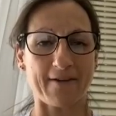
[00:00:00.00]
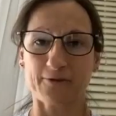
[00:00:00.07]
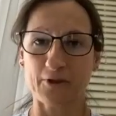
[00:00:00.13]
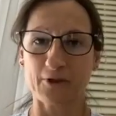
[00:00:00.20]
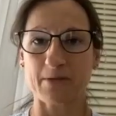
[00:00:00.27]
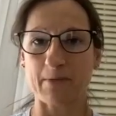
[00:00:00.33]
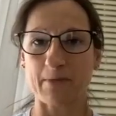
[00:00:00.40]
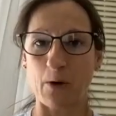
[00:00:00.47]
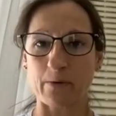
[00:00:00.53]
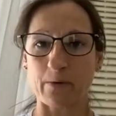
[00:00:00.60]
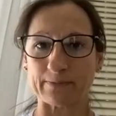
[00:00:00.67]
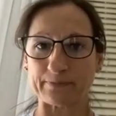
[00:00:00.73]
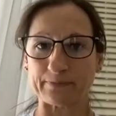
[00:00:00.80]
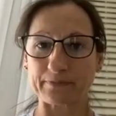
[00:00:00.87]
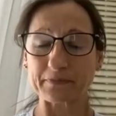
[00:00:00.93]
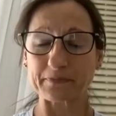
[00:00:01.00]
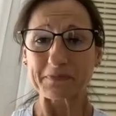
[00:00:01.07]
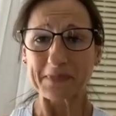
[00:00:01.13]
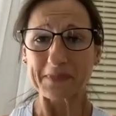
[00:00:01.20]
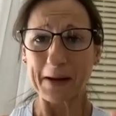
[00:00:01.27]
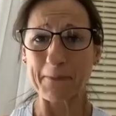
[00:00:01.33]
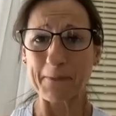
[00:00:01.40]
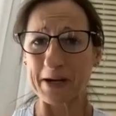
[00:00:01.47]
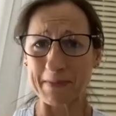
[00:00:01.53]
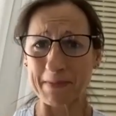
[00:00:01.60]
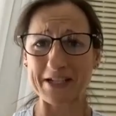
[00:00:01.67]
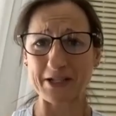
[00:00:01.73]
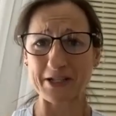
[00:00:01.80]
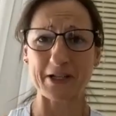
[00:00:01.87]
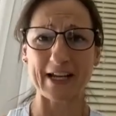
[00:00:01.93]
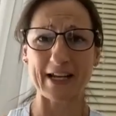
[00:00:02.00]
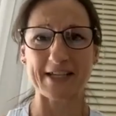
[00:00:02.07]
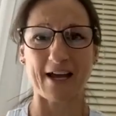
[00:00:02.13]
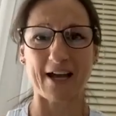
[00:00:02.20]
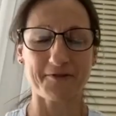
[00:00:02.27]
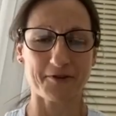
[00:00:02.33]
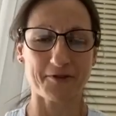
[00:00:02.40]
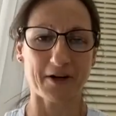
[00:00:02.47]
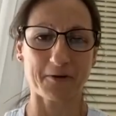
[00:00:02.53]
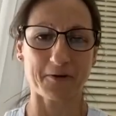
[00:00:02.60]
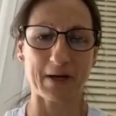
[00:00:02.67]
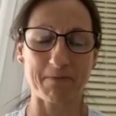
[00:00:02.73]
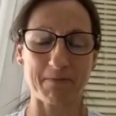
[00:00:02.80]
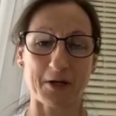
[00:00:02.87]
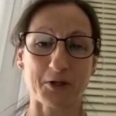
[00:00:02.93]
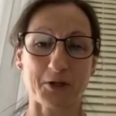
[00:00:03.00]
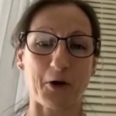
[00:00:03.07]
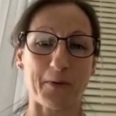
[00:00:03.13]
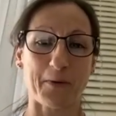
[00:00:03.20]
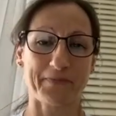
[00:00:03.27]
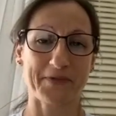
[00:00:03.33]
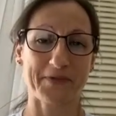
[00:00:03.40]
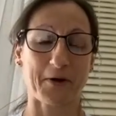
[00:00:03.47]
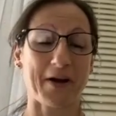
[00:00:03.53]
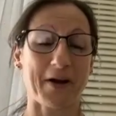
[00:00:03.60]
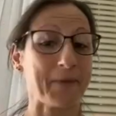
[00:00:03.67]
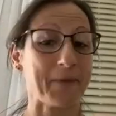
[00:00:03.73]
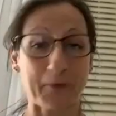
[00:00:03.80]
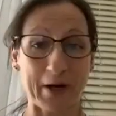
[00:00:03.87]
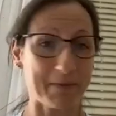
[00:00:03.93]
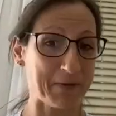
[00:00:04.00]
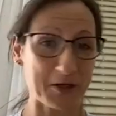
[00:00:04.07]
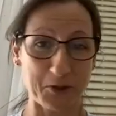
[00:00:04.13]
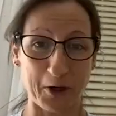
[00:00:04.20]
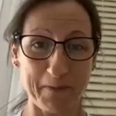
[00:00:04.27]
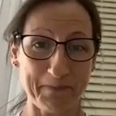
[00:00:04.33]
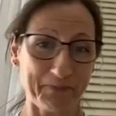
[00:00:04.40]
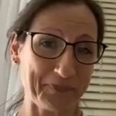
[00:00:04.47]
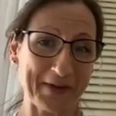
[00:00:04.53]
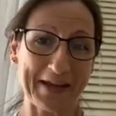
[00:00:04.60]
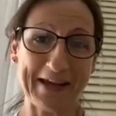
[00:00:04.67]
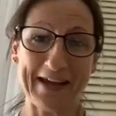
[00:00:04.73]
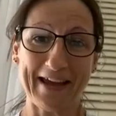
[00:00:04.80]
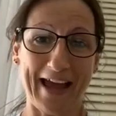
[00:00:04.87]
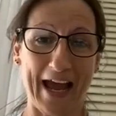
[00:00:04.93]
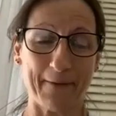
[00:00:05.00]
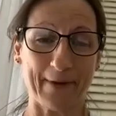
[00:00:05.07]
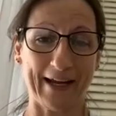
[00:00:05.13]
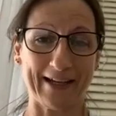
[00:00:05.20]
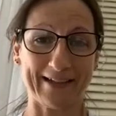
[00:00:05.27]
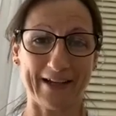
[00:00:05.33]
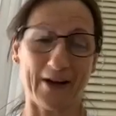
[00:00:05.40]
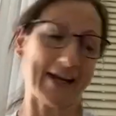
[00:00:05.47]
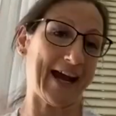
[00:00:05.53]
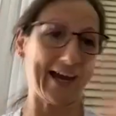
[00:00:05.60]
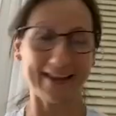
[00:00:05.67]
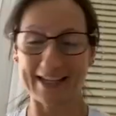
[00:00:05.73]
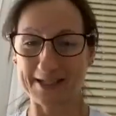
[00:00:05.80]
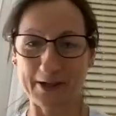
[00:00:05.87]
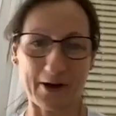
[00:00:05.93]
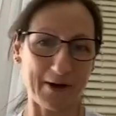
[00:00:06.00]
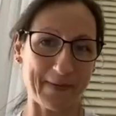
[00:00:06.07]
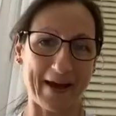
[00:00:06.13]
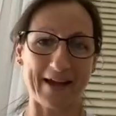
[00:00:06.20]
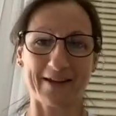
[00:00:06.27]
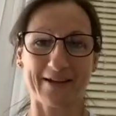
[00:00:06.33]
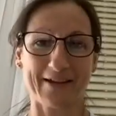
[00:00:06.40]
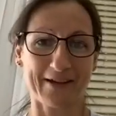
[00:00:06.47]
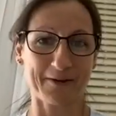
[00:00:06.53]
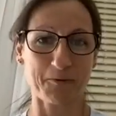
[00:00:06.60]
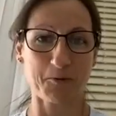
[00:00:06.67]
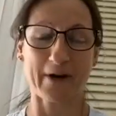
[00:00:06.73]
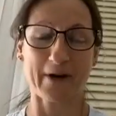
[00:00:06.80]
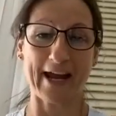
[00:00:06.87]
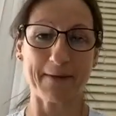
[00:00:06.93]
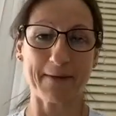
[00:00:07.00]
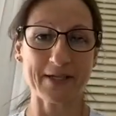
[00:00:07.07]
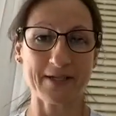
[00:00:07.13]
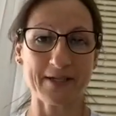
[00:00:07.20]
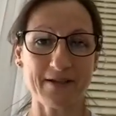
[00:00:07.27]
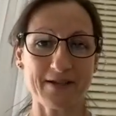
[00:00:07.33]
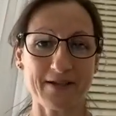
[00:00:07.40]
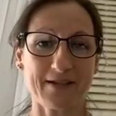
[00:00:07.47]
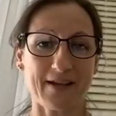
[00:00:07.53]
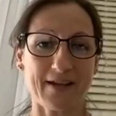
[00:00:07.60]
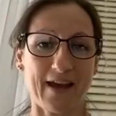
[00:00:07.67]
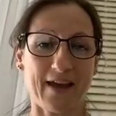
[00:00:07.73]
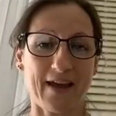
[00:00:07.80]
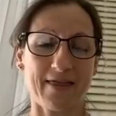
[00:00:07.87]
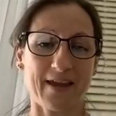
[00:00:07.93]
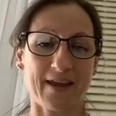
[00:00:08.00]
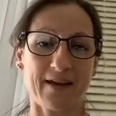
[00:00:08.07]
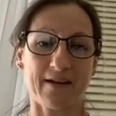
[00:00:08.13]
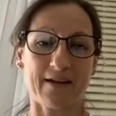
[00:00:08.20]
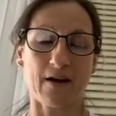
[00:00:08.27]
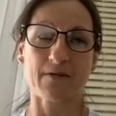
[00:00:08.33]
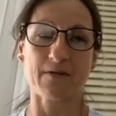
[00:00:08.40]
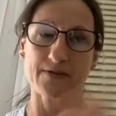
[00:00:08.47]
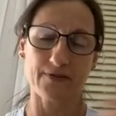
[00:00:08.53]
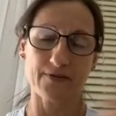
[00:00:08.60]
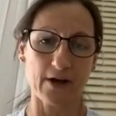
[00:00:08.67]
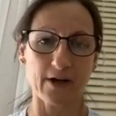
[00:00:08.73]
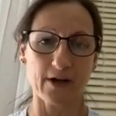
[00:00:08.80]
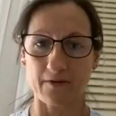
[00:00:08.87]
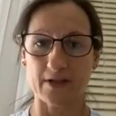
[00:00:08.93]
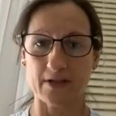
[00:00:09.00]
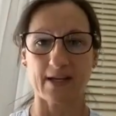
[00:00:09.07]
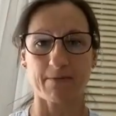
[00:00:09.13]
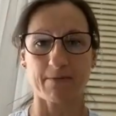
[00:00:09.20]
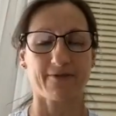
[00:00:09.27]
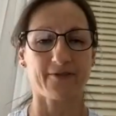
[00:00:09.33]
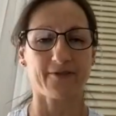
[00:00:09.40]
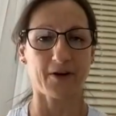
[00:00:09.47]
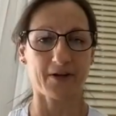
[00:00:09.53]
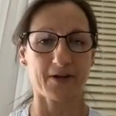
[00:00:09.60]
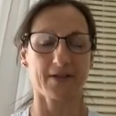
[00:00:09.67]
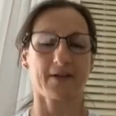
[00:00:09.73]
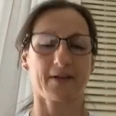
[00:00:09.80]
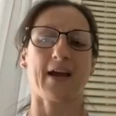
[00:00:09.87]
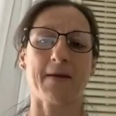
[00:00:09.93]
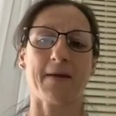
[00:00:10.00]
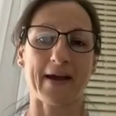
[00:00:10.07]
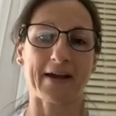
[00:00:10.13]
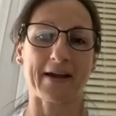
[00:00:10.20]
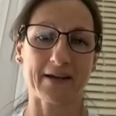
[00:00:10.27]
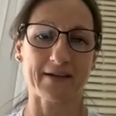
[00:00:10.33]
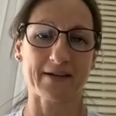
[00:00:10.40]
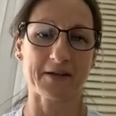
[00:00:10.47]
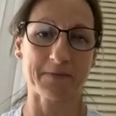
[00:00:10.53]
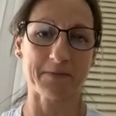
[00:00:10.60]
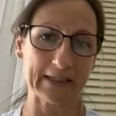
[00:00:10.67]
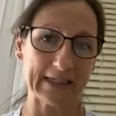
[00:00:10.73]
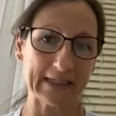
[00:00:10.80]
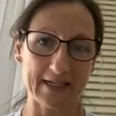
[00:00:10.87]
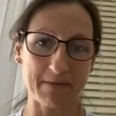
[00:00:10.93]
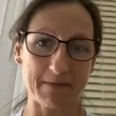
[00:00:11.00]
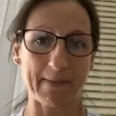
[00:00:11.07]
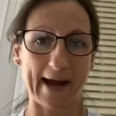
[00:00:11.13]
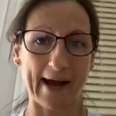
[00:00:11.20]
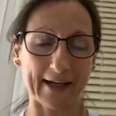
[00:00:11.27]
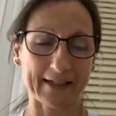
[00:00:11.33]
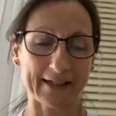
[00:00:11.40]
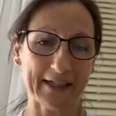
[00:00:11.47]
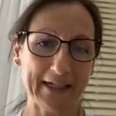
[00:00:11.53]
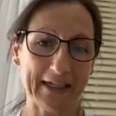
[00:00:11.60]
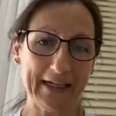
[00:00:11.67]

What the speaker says: flew to Melbourne pretty much 2 days after I'd quit my job. So I up and quit my job and went, okay, let's go about the raw cake business. And then I was flying over to see my folks and came back and completely did my back.